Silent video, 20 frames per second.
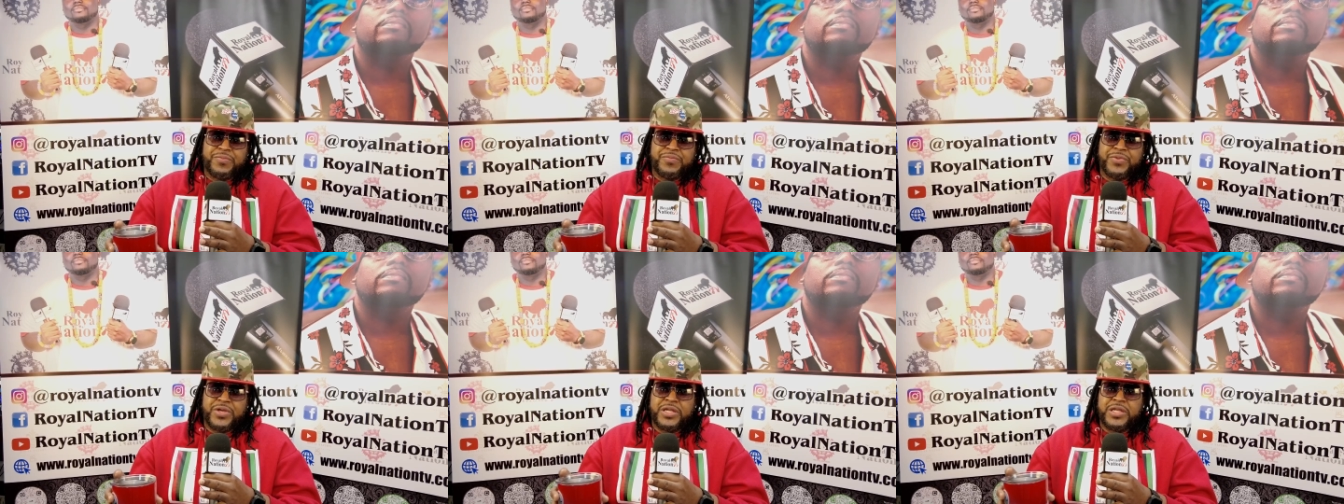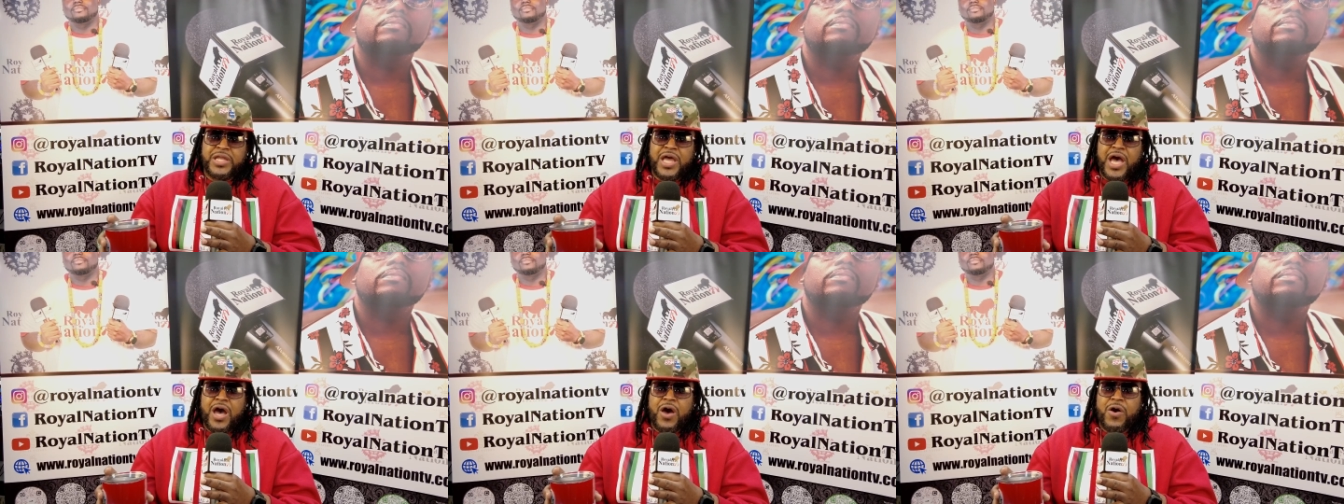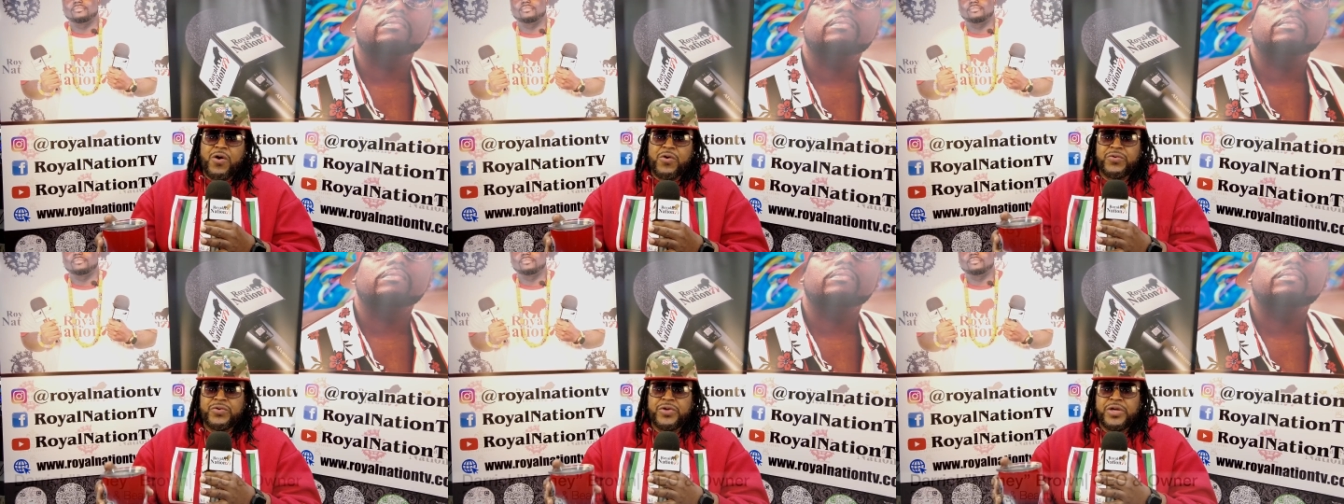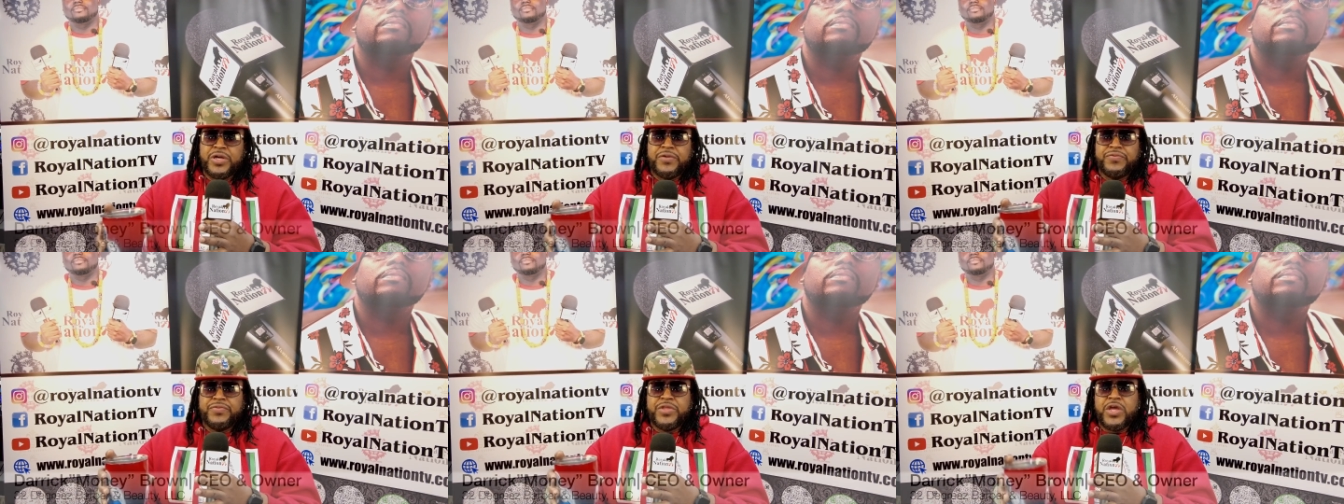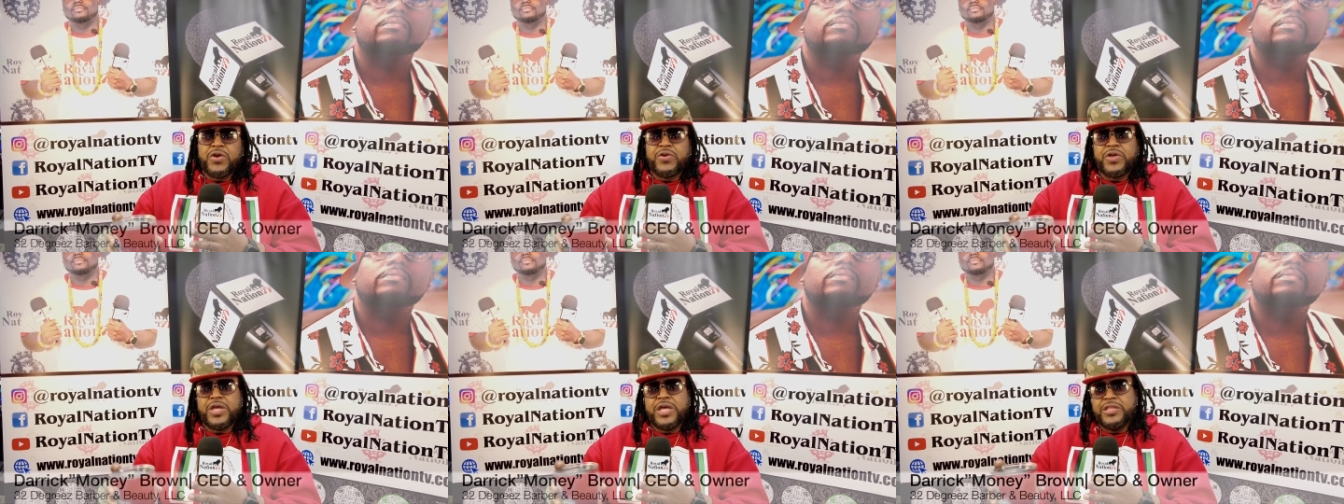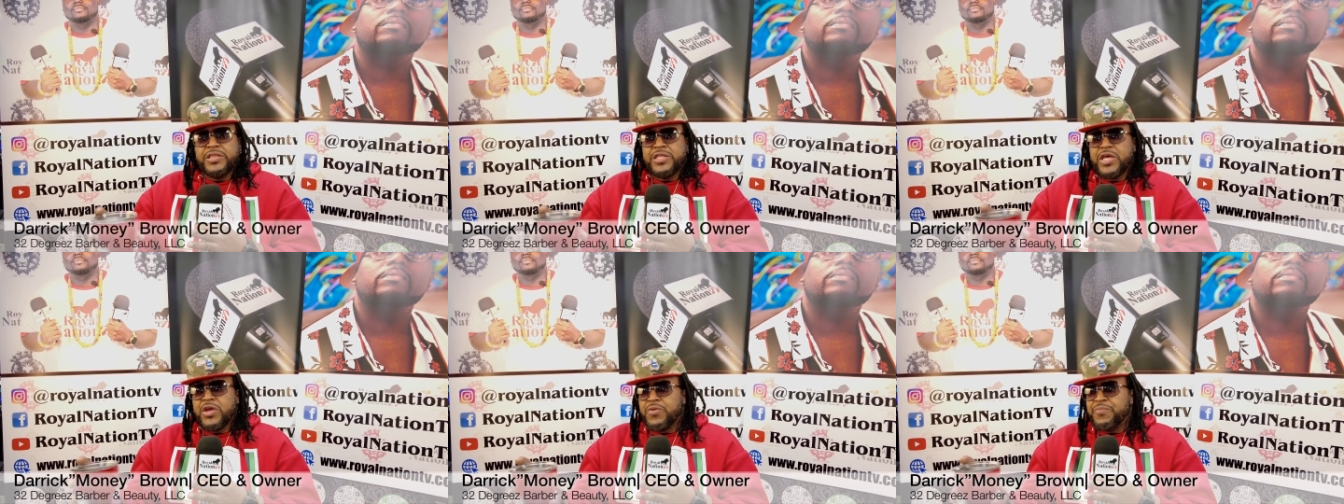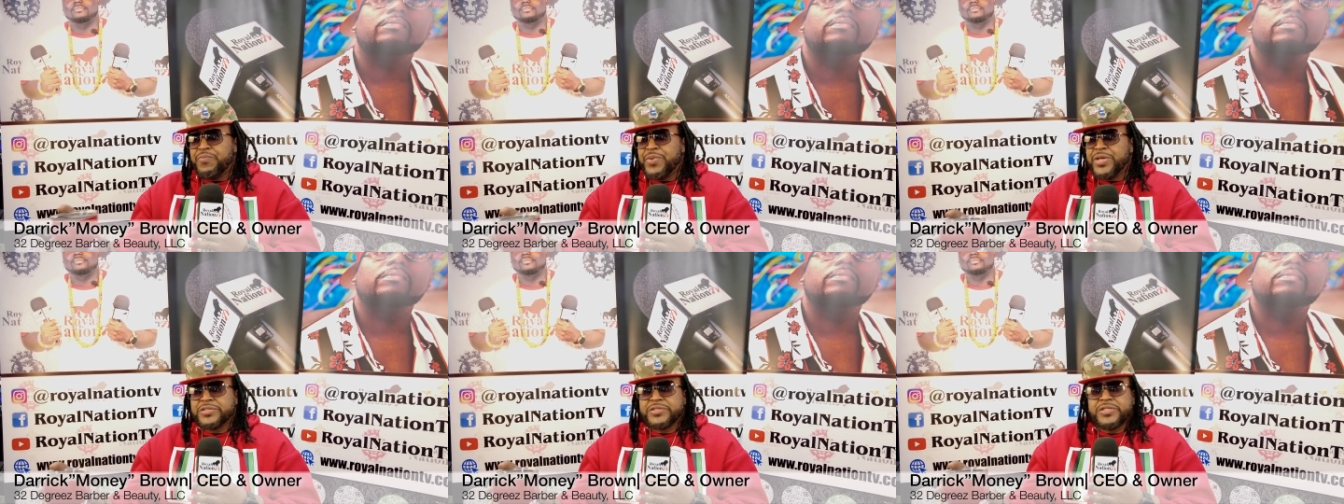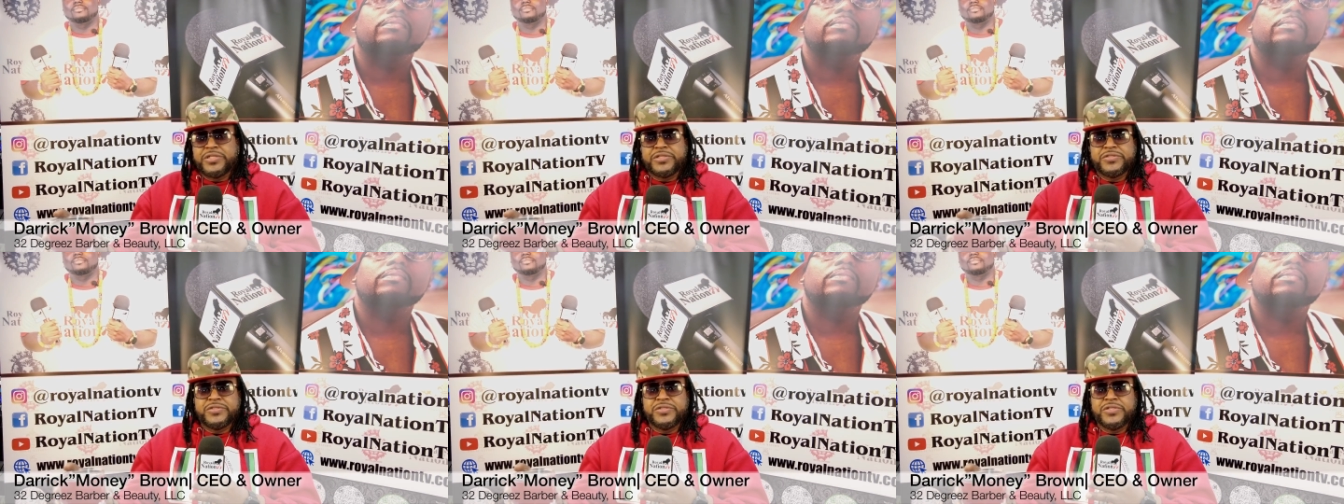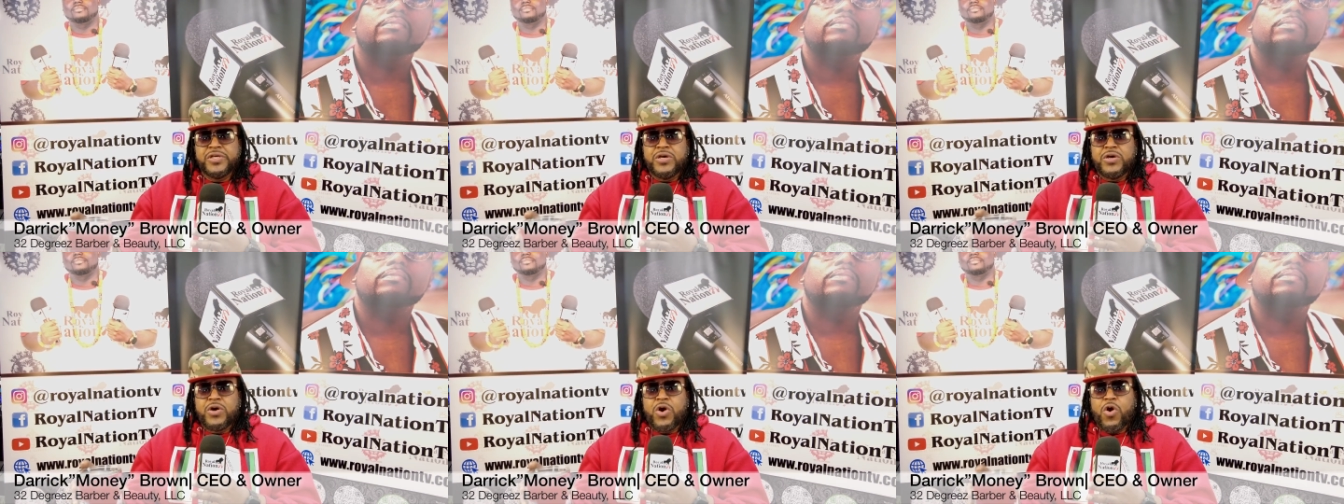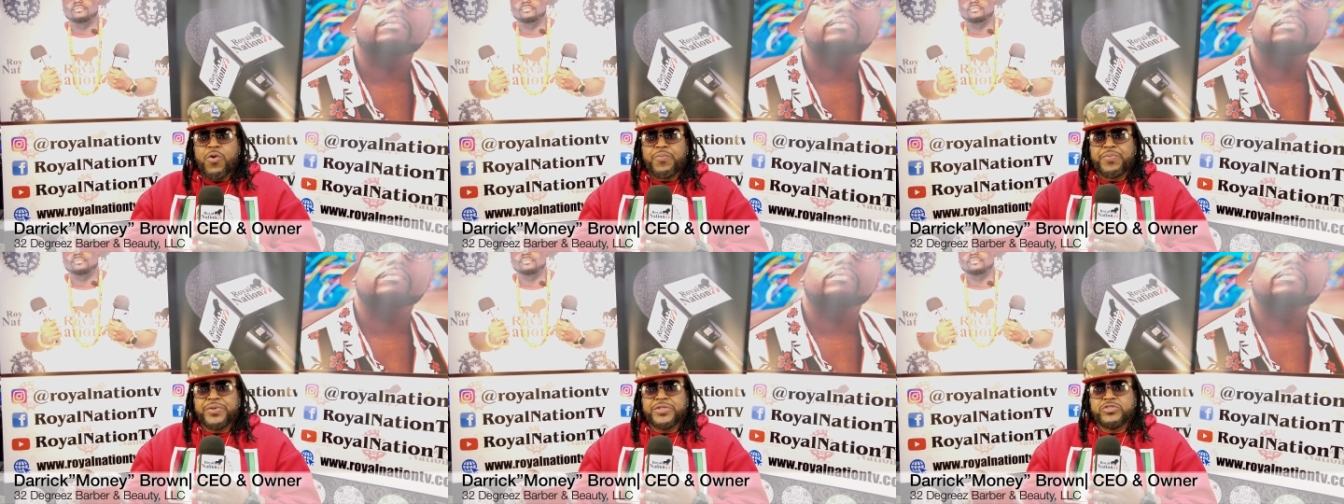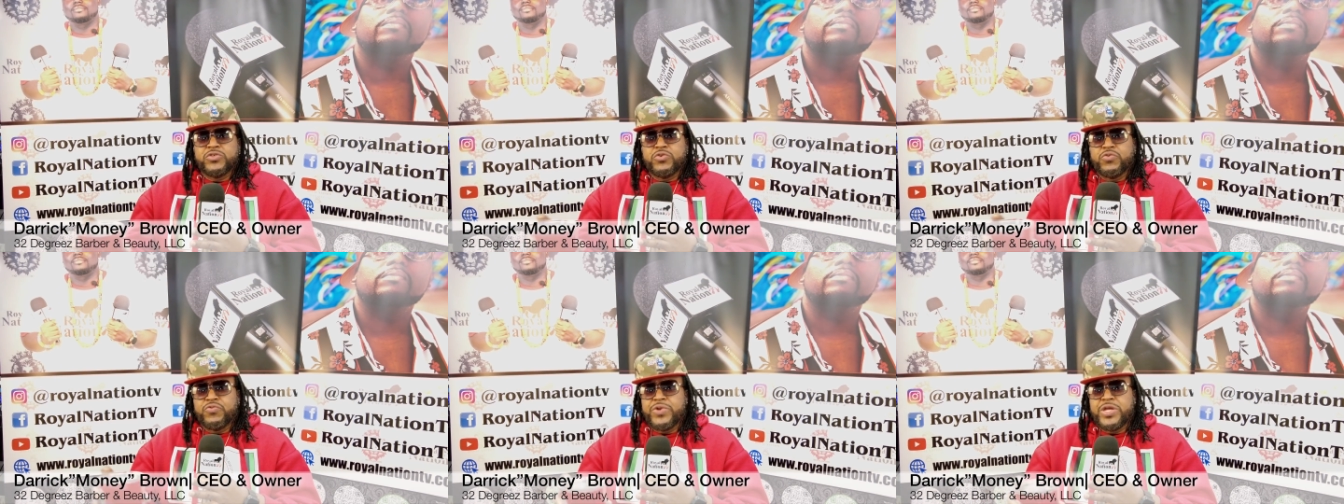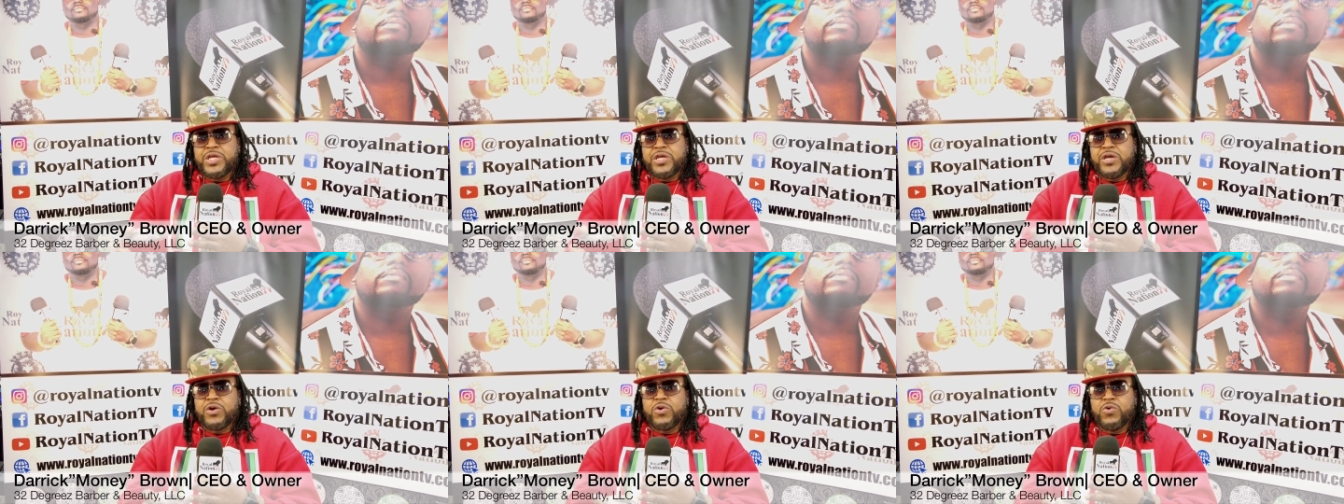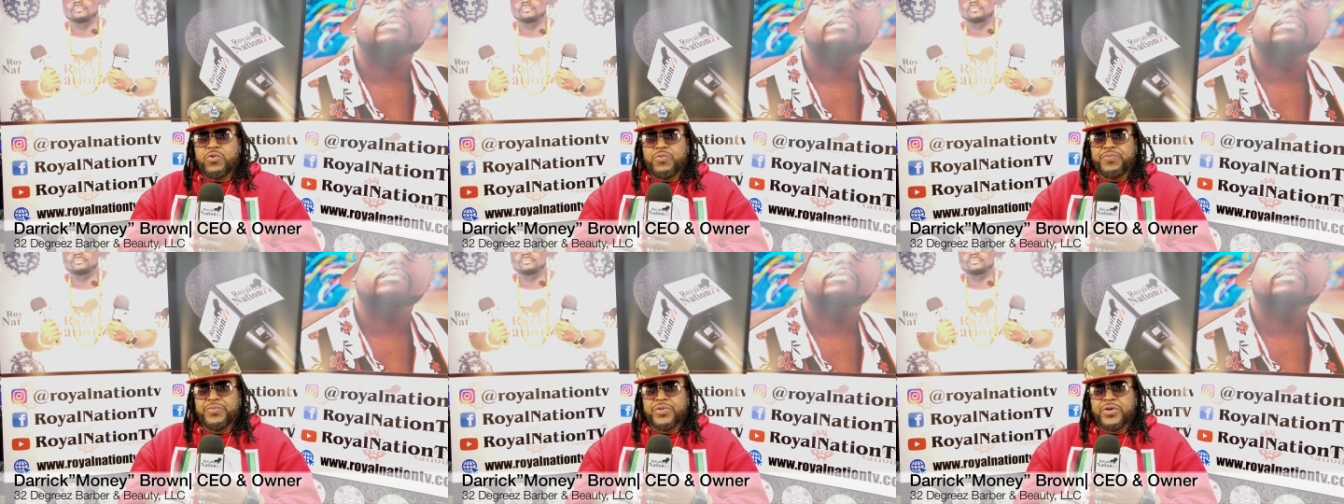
and now they're in their business hoping to recoup